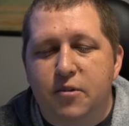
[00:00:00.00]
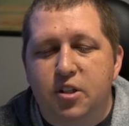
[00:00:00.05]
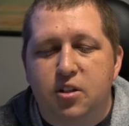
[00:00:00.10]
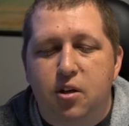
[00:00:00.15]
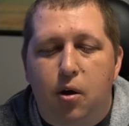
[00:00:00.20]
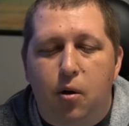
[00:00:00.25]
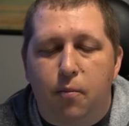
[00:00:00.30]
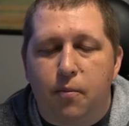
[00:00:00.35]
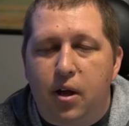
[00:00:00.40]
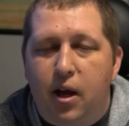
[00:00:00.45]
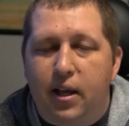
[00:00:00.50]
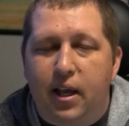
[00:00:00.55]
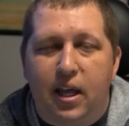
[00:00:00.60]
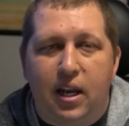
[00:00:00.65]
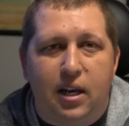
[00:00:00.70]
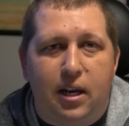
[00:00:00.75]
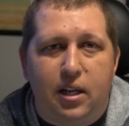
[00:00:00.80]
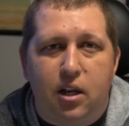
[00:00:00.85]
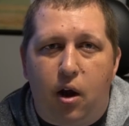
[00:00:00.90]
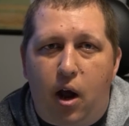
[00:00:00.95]
So
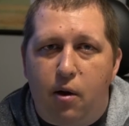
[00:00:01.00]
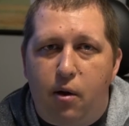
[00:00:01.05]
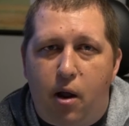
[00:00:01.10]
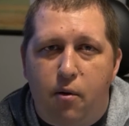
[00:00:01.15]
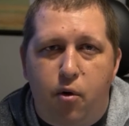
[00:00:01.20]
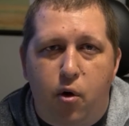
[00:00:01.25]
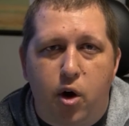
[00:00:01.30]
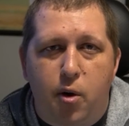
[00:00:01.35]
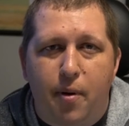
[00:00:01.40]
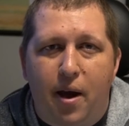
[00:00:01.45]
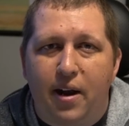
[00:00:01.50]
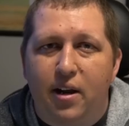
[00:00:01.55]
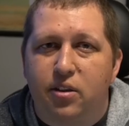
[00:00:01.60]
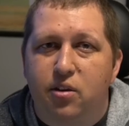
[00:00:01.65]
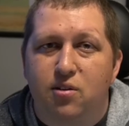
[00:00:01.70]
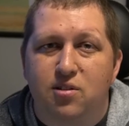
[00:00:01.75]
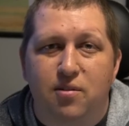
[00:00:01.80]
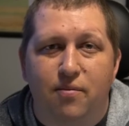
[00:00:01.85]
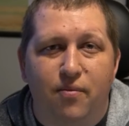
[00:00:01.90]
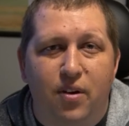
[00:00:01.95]
again, I wrote about
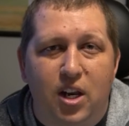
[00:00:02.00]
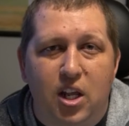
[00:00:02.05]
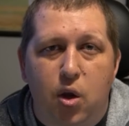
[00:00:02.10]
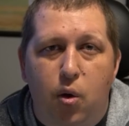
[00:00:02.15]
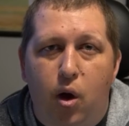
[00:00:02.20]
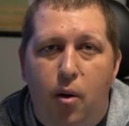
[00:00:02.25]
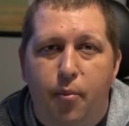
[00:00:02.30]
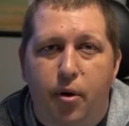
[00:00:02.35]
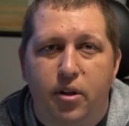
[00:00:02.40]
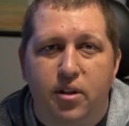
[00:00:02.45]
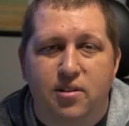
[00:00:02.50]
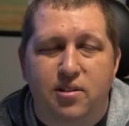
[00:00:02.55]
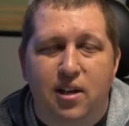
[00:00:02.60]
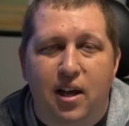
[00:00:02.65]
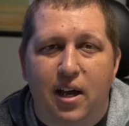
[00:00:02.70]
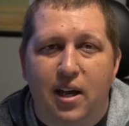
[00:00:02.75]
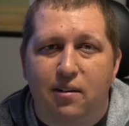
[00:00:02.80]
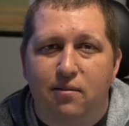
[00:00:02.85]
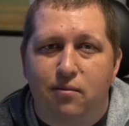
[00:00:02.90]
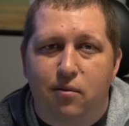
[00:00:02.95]
it. There's some video up on the
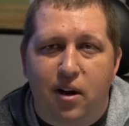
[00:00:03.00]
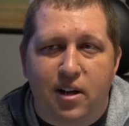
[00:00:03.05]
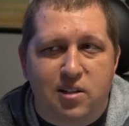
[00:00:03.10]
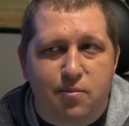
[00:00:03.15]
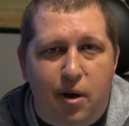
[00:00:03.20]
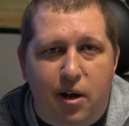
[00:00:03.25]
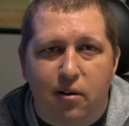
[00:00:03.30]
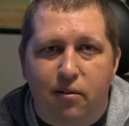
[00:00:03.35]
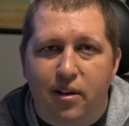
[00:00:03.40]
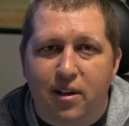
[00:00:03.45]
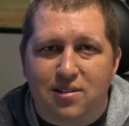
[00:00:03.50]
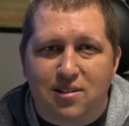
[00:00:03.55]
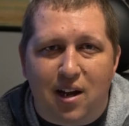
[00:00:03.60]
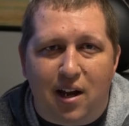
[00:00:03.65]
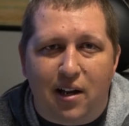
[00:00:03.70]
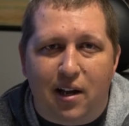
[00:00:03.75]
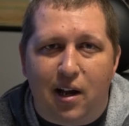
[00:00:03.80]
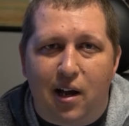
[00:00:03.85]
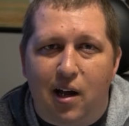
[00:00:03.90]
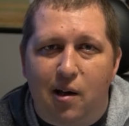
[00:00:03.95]
site,
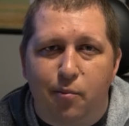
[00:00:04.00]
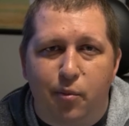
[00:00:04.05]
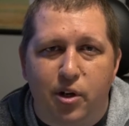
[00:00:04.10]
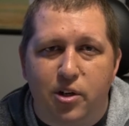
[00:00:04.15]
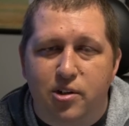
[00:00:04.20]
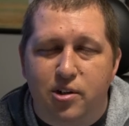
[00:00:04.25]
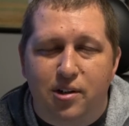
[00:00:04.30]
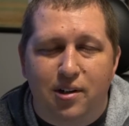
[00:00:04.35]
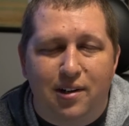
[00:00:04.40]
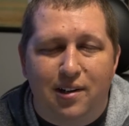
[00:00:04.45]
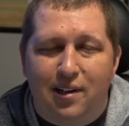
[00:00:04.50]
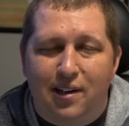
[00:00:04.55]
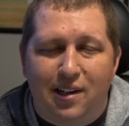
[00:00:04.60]
redsminorleagues.com, which